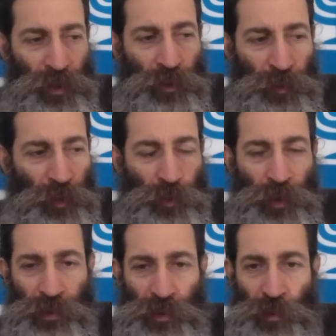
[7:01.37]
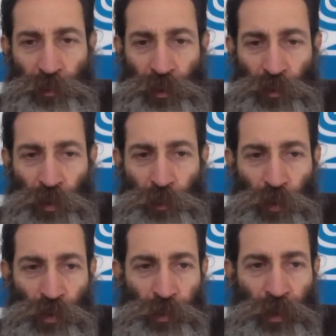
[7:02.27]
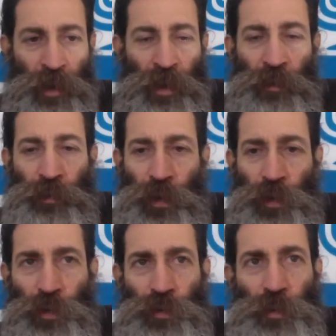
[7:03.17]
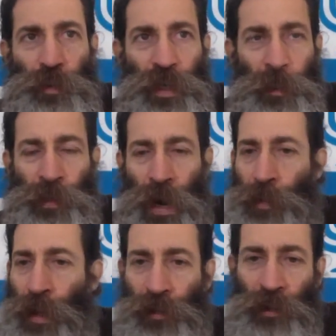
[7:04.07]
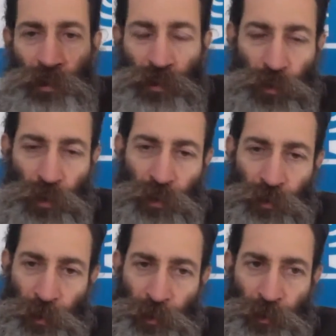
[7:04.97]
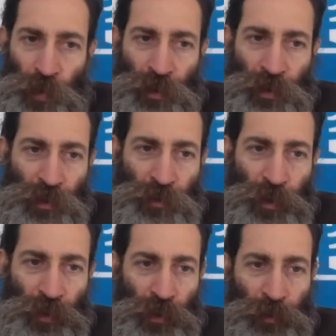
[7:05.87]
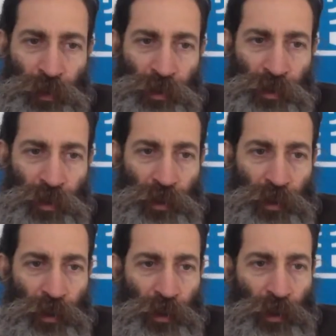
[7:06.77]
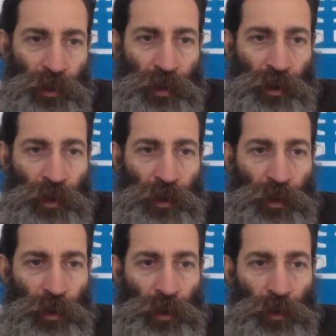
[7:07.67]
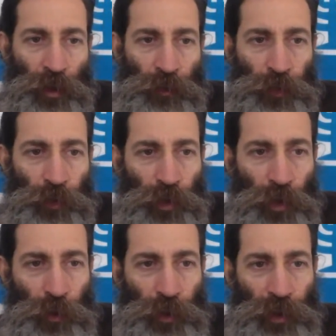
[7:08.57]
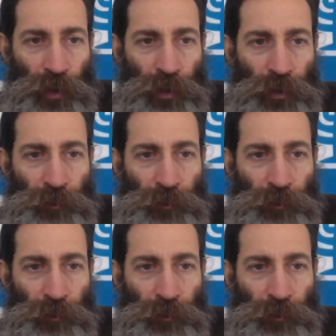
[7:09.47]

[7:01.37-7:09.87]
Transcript: but it wasn't on my Torah portion. But if you go to YouTube, you type tabernacle. I just saw it right before I did this video during my study. Uh, if you go in